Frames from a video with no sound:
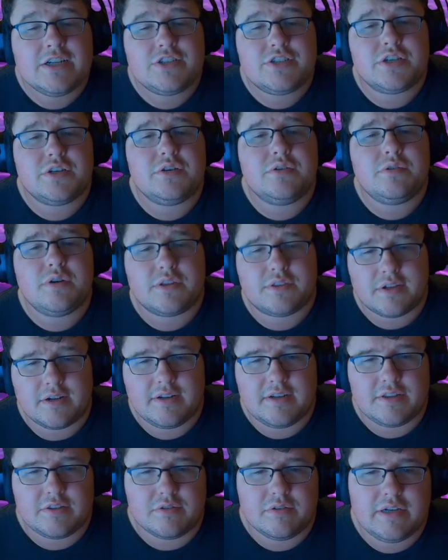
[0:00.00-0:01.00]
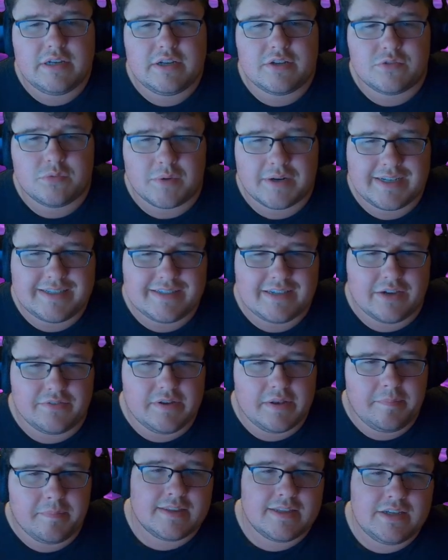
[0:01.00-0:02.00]
to 33 to
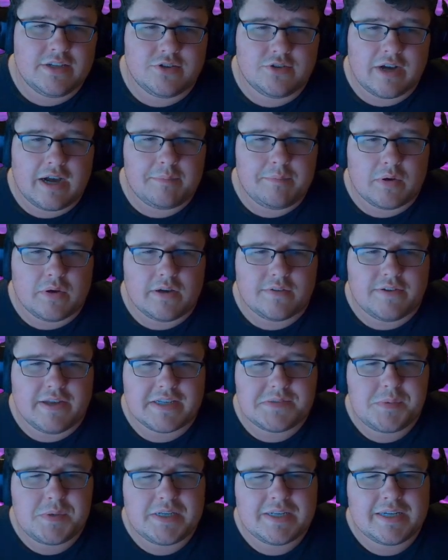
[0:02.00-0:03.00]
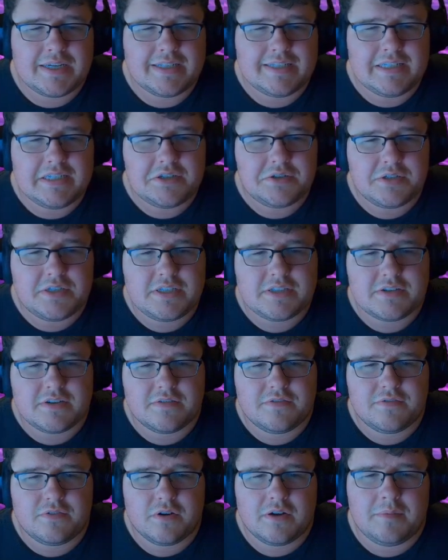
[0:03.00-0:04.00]
27. The drop-off has been decreased
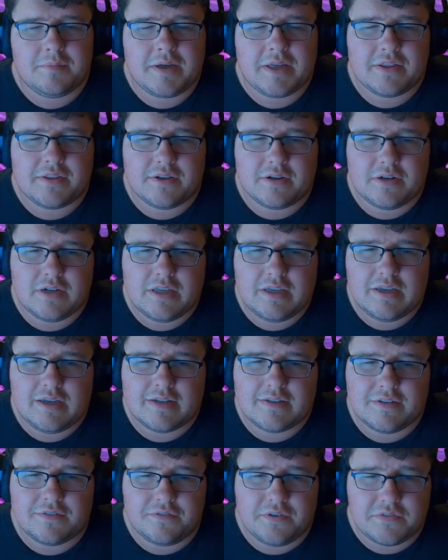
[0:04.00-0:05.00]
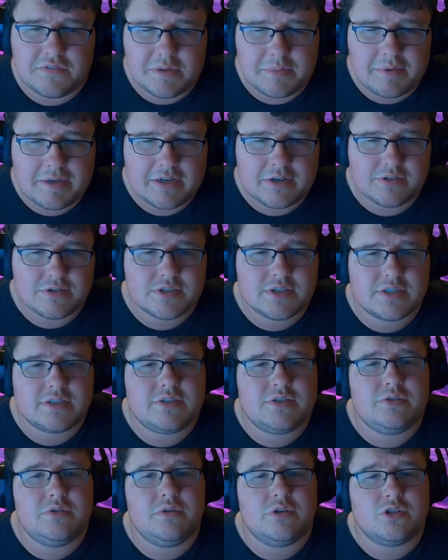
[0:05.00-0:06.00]
from 30 to 50 meters
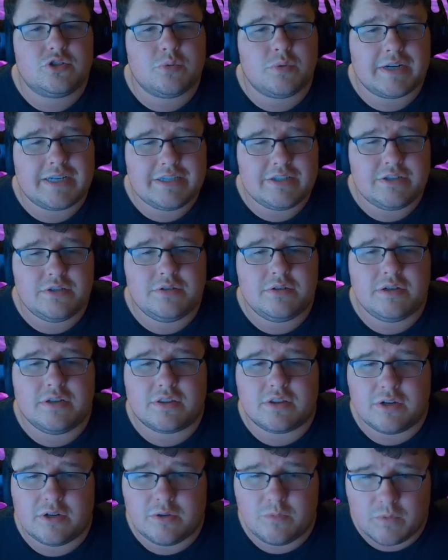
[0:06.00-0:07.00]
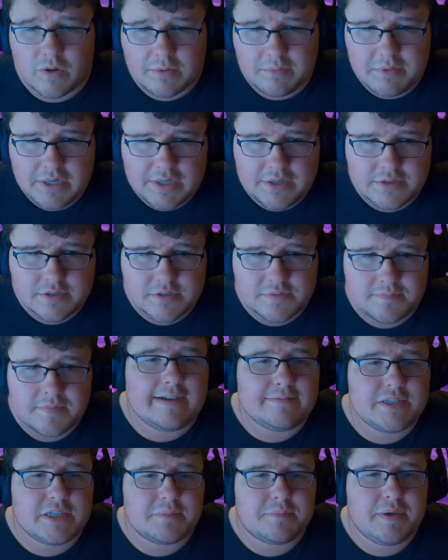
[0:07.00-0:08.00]
to 22 to 31 meters.
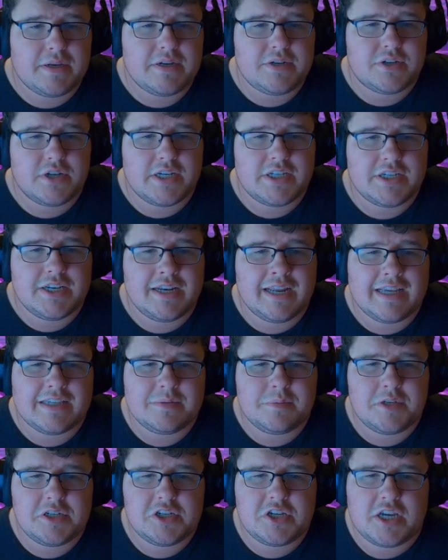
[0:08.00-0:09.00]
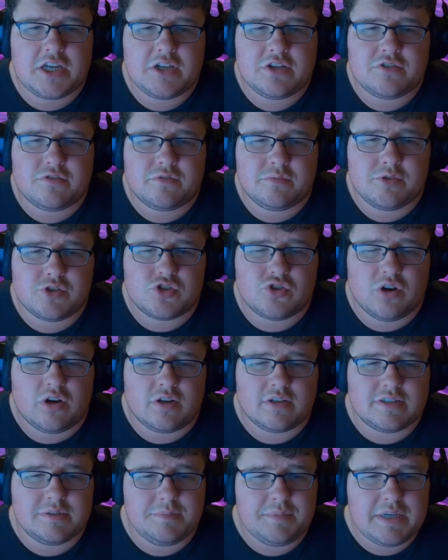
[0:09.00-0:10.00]
Object penetration has been changed from
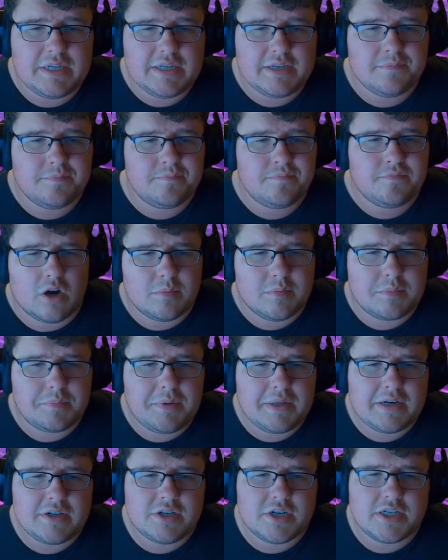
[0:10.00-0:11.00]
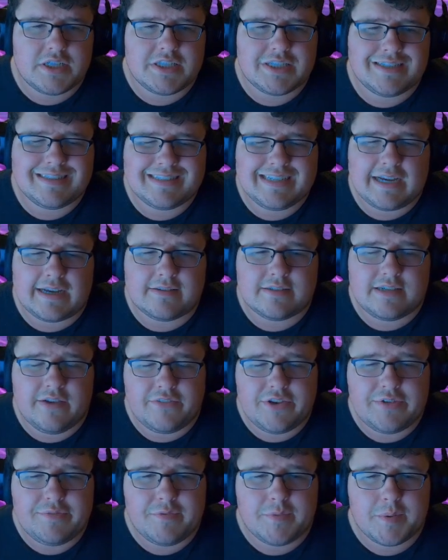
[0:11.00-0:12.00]
strong to medium. Armor penetration is now
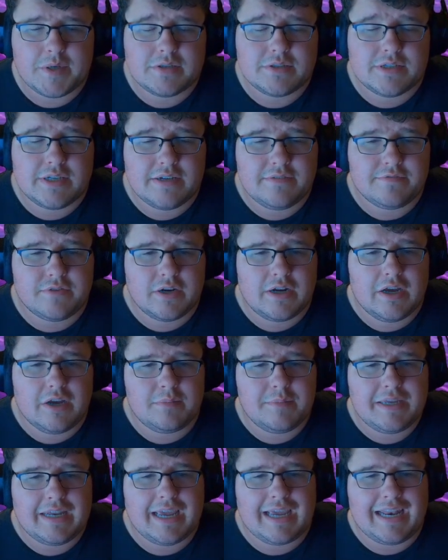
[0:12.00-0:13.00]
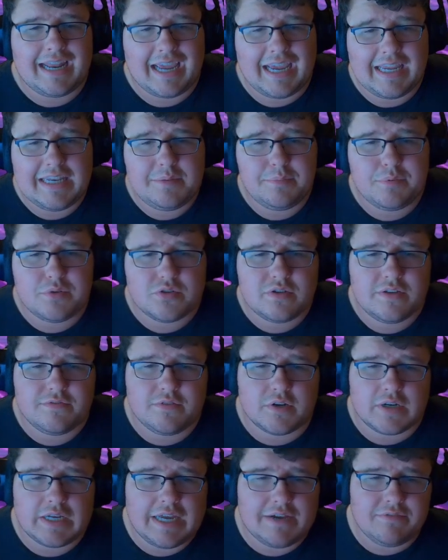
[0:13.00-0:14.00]
70% for helmet and 80%
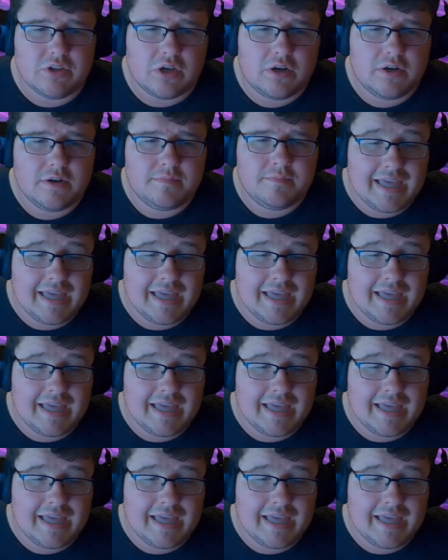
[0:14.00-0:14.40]
for Kevlar,